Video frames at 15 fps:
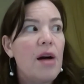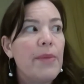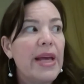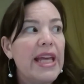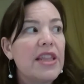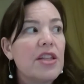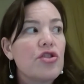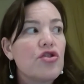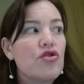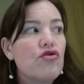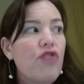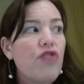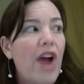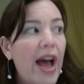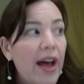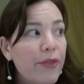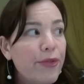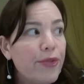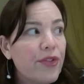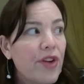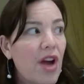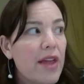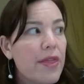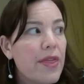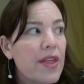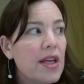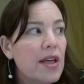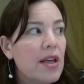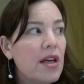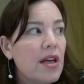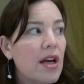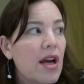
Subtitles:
In the draft, I think